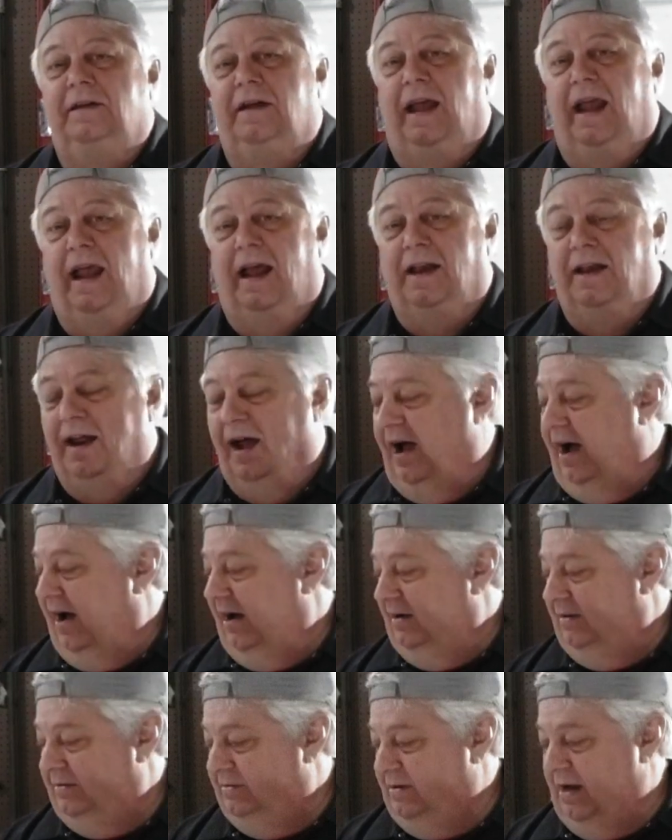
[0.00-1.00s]
And
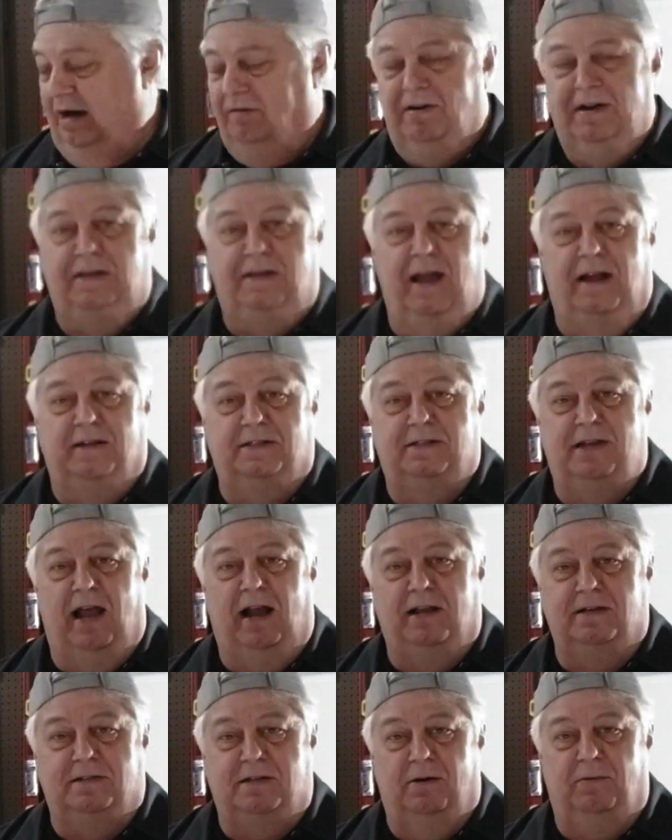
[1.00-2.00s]
uh, every 10
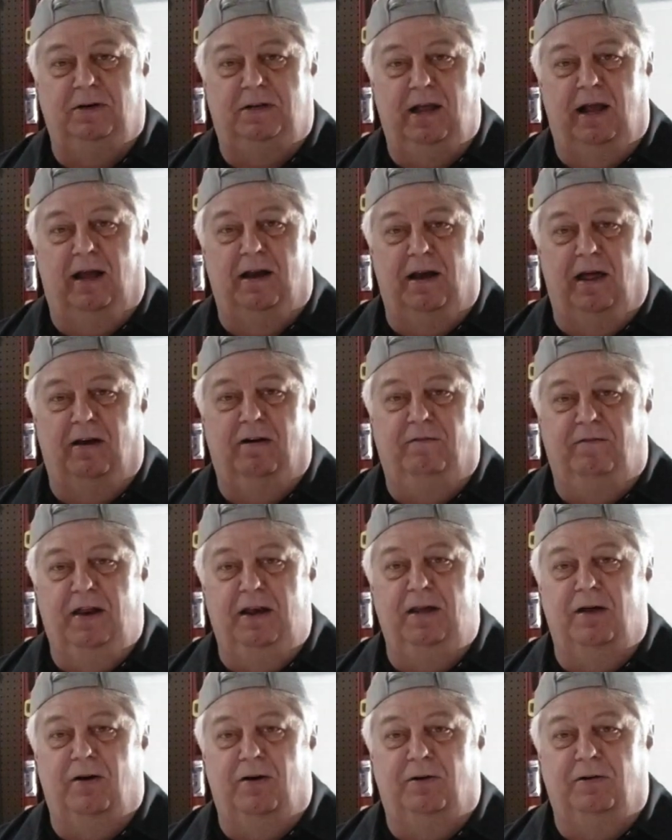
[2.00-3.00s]
seconds it would take another
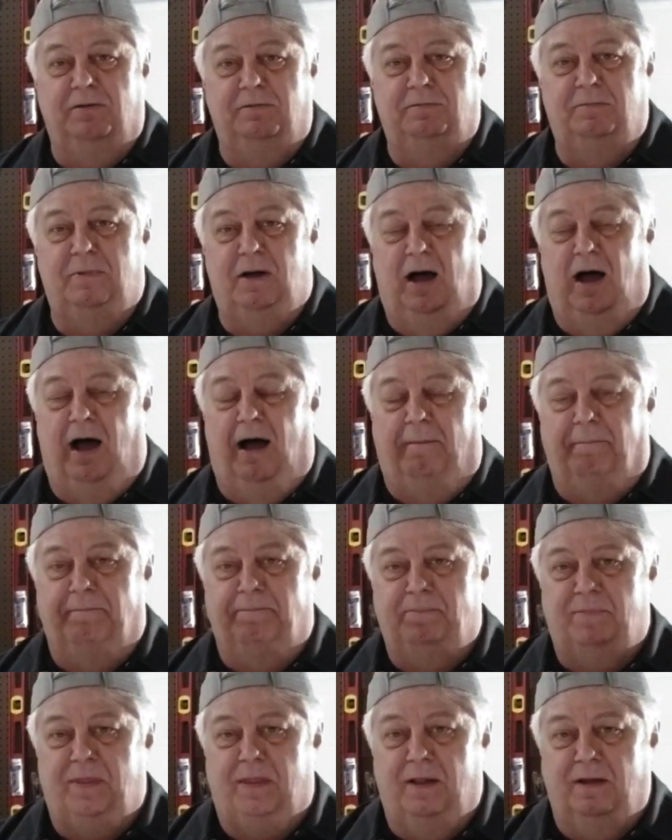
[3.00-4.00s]
video. Um,
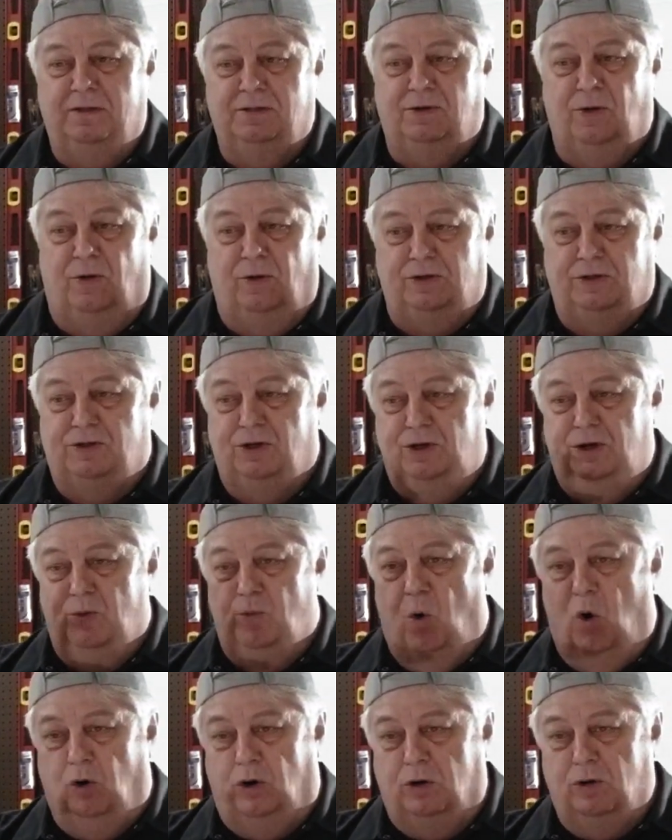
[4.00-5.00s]
so, so you
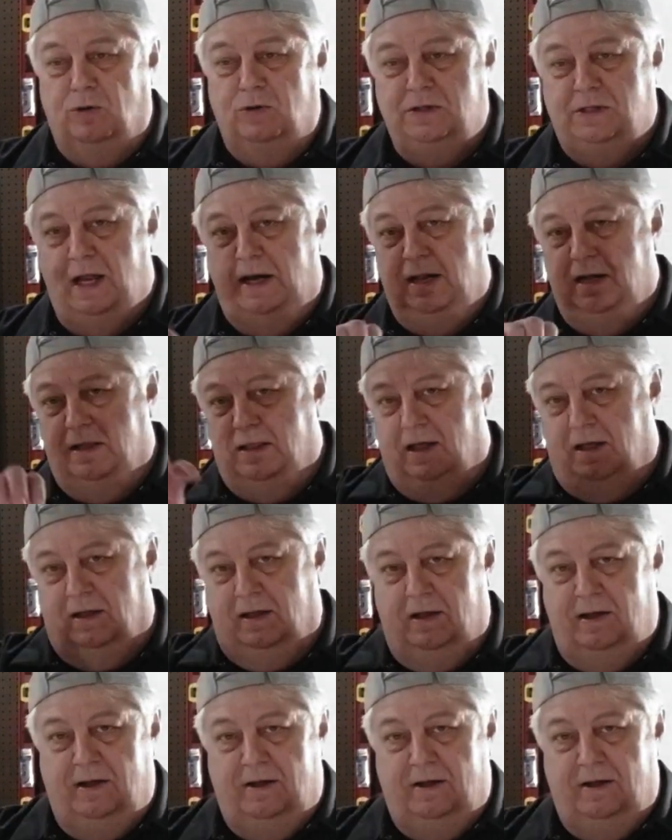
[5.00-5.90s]
won't lose any of the,